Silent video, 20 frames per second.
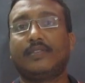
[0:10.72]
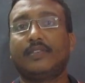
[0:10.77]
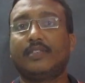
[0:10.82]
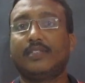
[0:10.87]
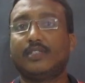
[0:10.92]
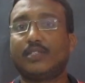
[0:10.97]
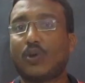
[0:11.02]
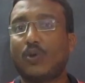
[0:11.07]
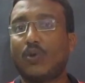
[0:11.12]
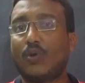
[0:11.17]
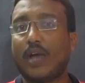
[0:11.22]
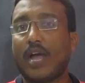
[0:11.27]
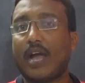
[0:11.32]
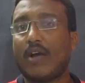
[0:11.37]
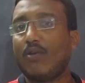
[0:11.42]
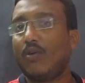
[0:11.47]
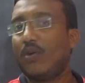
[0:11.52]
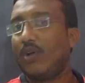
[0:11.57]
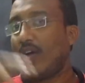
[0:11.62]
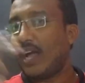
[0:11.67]
Sound
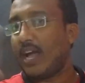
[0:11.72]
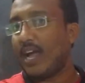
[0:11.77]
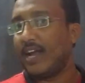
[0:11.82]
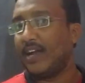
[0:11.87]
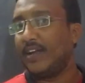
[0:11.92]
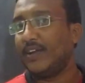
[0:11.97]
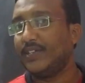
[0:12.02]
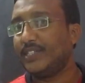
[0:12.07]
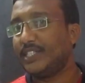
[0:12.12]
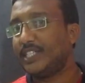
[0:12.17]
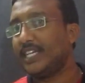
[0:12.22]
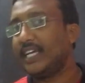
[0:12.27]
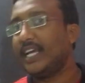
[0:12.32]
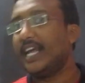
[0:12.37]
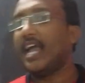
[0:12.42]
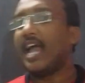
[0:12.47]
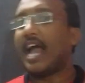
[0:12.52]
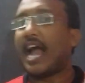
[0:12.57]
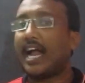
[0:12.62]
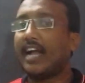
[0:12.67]
have energy
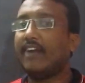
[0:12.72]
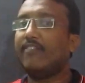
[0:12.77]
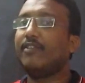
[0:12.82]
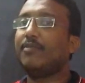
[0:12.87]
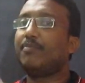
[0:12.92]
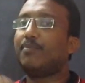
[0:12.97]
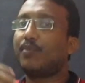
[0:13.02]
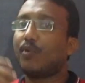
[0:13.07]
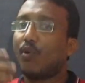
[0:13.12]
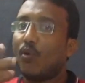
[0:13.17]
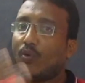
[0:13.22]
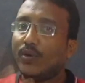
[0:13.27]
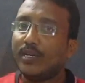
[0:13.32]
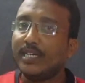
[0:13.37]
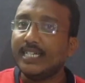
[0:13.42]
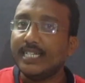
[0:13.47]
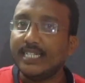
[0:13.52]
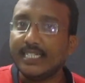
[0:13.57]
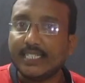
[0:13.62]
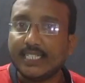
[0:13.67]
and we proved
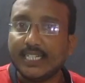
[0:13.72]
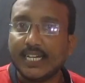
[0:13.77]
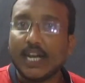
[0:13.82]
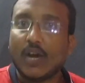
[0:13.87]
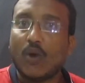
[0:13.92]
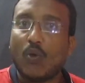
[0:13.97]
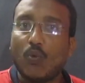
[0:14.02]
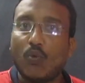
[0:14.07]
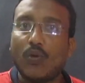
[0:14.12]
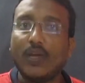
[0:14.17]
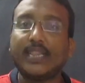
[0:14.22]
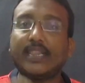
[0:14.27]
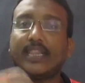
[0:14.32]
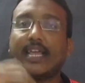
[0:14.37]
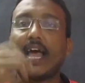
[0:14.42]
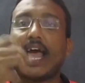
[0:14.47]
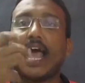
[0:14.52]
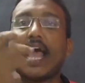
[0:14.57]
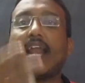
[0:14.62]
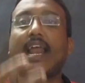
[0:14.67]
it with
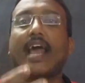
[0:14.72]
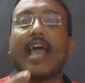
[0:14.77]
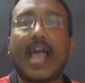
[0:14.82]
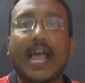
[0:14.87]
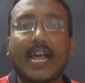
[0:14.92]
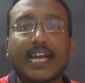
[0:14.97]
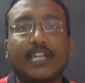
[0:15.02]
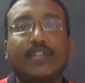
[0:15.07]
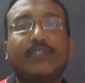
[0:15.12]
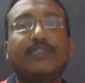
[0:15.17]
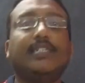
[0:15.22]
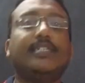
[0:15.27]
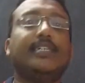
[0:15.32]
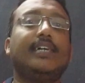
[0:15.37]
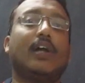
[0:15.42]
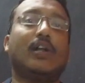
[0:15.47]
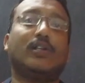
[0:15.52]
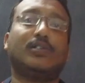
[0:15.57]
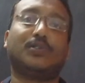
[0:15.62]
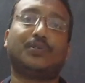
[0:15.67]
an activity
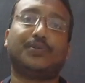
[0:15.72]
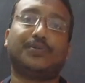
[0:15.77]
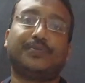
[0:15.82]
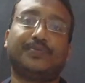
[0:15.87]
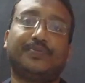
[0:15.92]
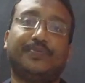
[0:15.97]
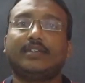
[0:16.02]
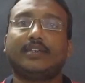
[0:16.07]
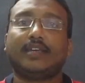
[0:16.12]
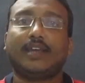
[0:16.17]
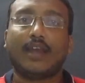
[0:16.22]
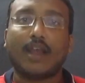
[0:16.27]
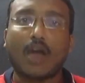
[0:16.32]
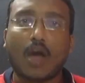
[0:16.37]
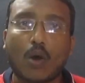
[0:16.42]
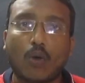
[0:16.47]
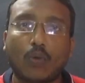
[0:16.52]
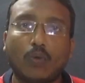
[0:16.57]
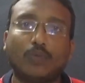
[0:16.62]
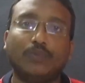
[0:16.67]
also.
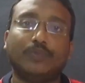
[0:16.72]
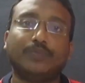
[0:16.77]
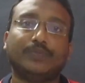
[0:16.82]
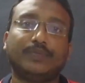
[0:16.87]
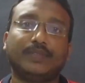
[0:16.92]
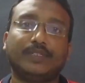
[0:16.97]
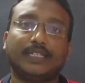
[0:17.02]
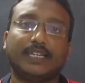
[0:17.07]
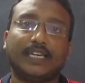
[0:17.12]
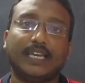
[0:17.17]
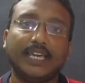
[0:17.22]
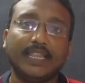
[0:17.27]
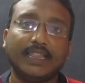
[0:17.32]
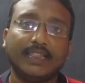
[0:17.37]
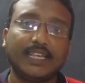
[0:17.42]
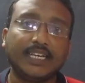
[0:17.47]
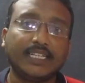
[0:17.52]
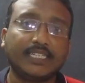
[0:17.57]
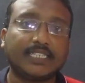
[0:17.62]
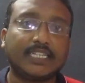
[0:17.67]
Now, in
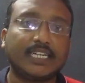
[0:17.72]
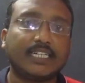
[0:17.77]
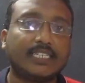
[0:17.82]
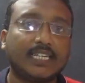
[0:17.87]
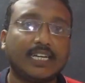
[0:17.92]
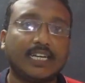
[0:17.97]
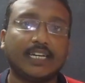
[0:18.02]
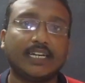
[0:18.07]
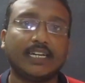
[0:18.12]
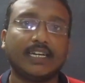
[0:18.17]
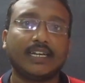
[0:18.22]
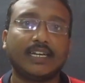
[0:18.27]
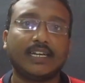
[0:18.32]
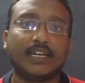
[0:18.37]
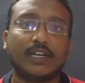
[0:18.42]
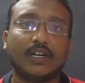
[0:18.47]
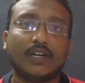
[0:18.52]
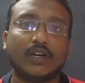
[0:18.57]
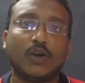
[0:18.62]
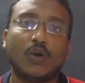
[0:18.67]
this session,
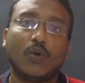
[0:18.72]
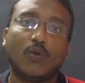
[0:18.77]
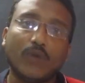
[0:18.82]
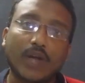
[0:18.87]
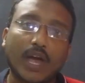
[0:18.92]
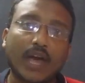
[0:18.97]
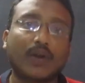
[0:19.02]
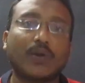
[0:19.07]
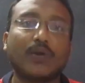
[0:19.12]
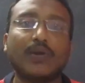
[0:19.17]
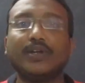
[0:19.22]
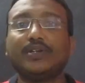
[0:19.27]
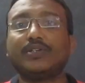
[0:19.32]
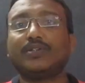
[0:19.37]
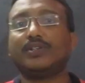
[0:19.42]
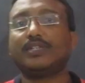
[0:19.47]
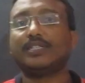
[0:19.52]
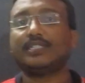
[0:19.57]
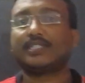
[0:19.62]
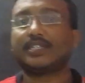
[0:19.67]
we are going
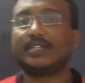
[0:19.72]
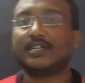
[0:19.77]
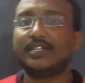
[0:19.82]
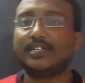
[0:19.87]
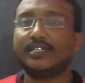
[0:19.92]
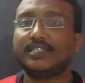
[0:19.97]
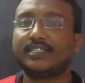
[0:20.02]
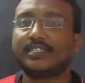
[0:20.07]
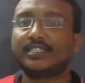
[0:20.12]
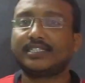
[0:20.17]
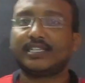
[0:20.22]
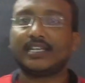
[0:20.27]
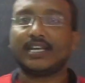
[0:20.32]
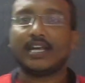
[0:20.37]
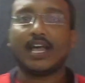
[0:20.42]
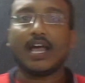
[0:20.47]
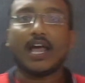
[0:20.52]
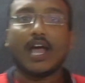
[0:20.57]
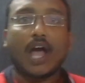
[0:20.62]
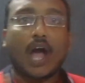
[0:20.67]
to discuss
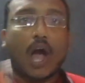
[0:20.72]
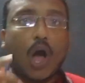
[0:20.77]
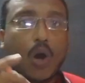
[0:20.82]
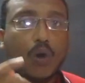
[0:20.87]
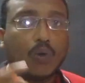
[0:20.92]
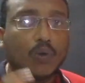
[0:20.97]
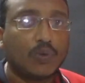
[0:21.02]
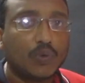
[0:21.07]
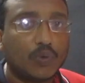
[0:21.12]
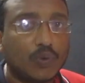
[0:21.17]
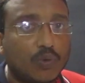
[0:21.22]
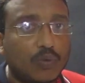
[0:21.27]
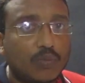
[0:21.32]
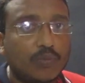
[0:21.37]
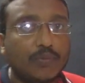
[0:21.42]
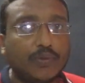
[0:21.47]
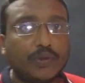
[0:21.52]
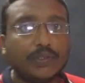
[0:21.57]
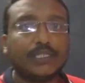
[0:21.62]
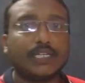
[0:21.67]
how do
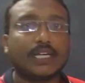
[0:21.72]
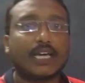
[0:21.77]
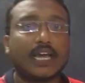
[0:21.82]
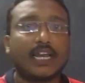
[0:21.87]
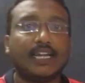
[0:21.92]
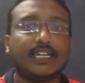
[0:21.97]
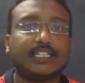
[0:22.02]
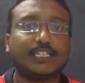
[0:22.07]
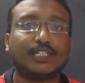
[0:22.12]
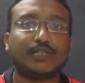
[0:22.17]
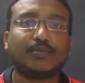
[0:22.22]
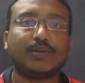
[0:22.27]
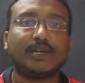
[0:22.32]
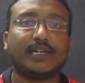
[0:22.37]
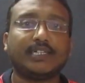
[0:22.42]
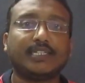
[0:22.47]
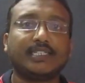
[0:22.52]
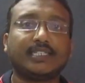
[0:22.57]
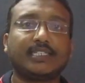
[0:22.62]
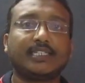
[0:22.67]
musical
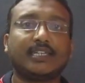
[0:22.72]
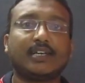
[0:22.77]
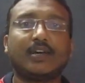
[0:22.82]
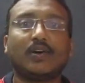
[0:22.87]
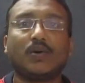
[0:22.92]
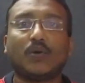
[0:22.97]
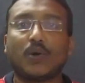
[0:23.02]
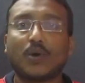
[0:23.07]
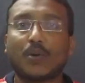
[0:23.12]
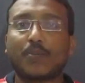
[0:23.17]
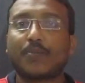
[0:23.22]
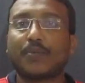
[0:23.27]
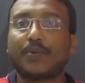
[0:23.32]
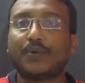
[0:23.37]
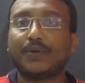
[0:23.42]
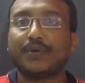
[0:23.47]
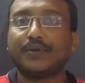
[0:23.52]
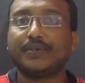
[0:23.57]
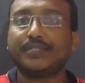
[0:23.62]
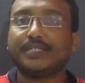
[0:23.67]
instruments are
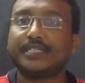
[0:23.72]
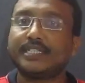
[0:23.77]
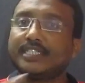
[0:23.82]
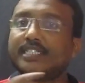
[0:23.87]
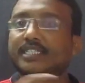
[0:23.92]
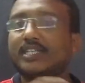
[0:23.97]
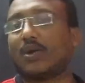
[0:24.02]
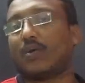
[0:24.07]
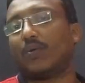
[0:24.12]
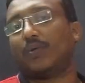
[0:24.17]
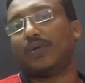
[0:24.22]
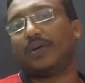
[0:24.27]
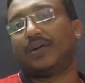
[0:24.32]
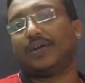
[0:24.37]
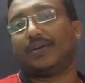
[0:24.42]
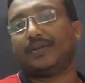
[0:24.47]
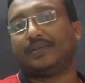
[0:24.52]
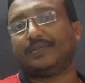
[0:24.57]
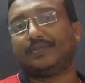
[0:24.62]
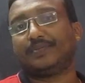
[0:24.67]
producing sound,
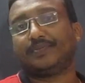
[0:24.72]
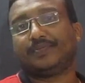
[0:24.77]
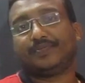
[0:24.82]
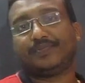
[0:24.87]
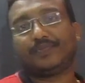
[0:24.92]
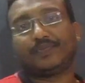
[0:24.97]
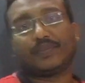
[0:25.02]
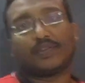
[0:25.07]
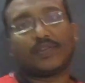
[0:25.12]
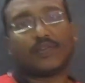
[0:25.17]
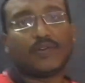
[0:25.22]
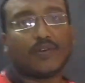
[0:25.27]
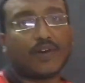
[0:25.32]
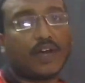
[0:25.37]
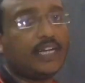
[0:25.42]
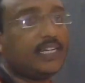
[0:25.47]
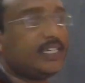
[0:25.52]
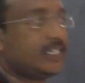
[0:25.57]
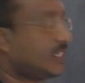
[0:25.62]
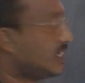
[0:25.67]

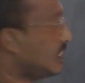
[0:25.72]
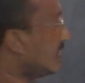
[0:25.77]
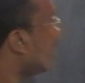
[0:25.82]
right?